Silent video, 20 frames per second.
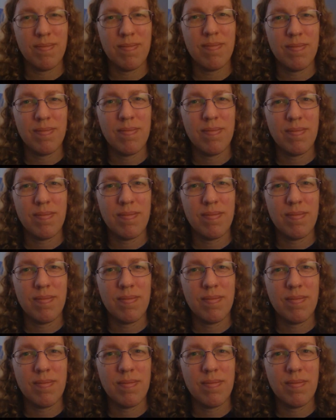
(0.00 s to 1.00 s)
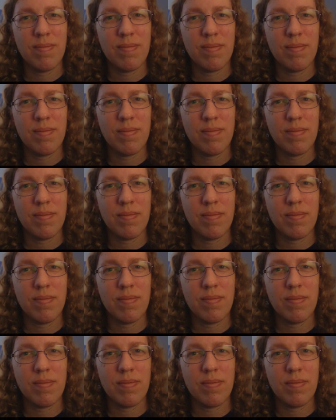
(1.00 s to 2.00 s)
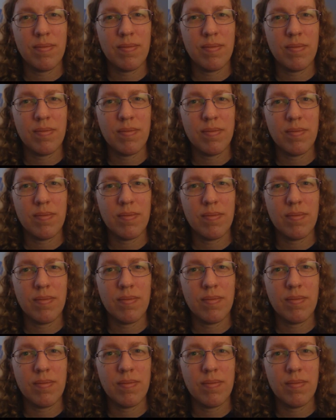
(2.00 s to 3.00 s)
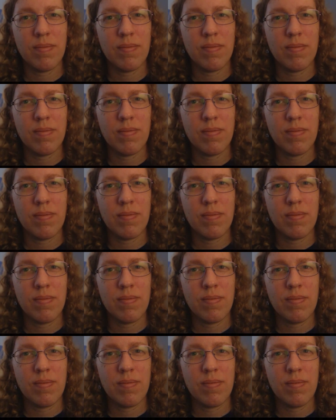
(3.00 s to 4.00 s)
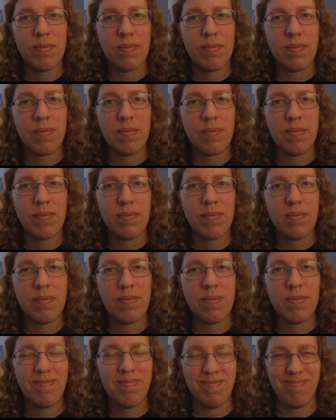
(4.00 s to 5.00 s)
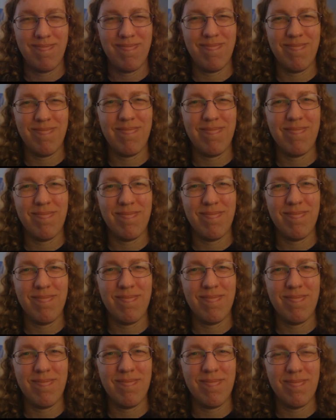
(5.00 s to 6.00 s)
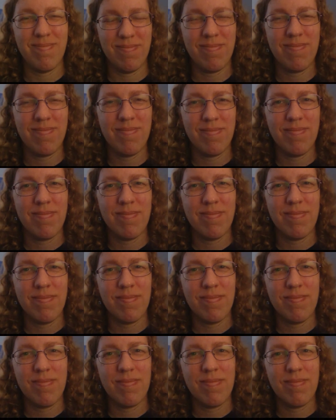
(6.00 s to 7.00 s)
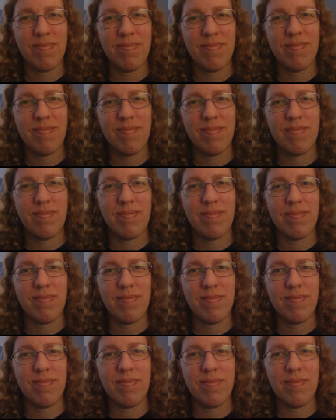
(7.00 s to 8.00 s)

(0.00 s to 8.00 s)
[no speech]